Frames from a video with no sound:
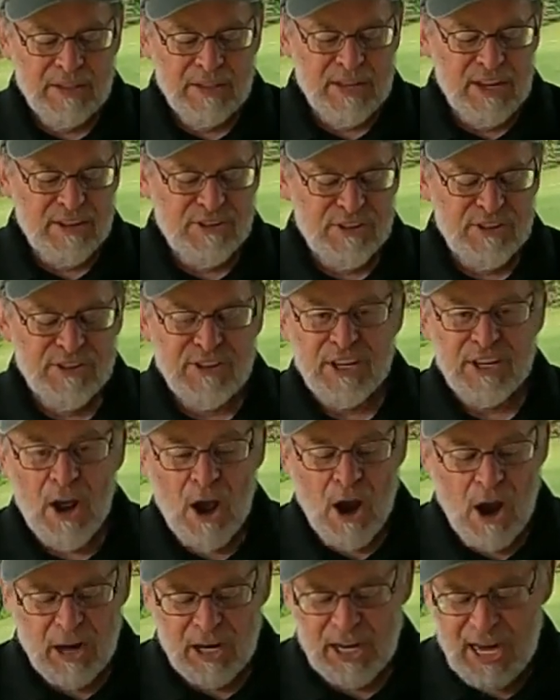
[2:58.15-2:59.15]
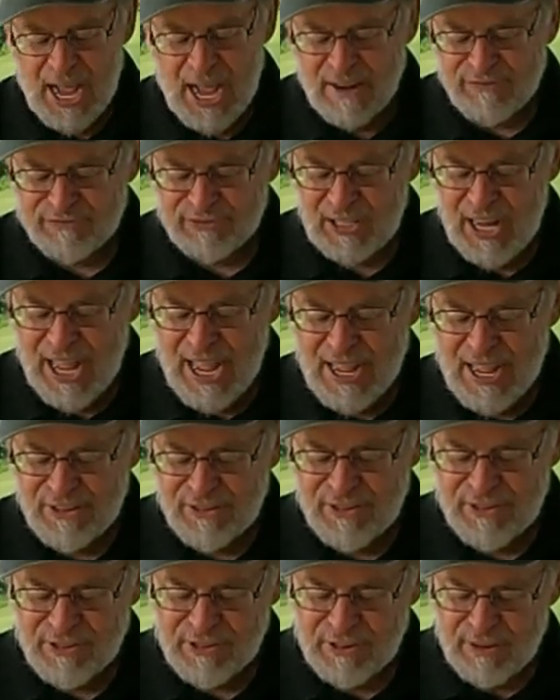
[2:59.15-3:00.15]
This is an R F
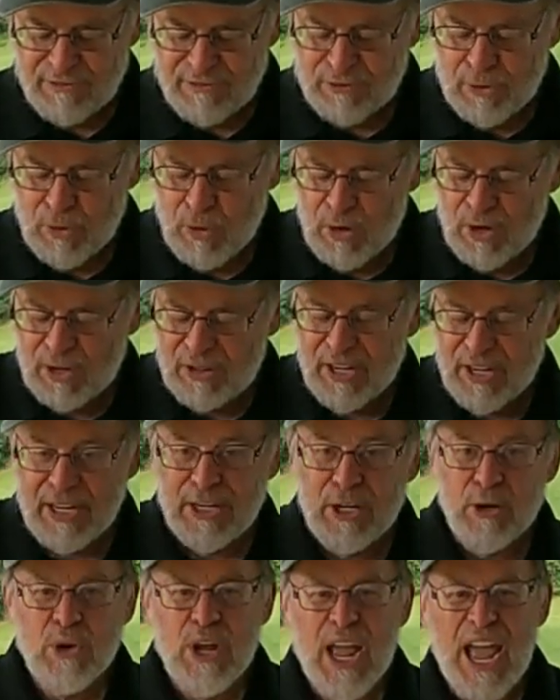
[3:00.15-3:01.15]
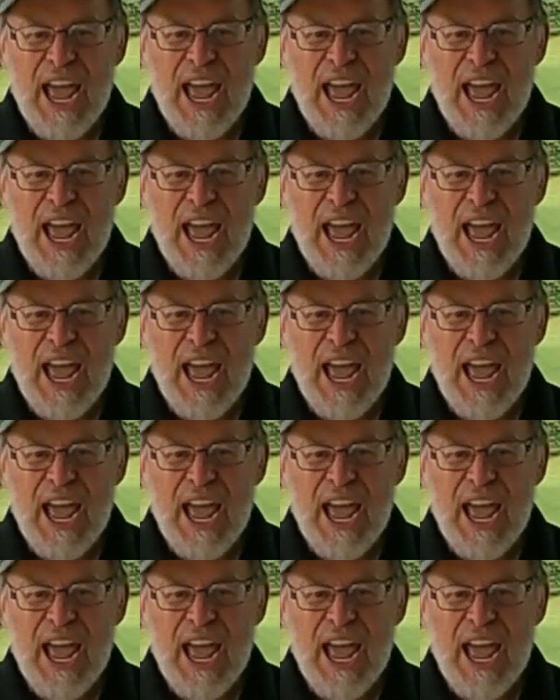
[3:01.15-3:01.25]
lens for the new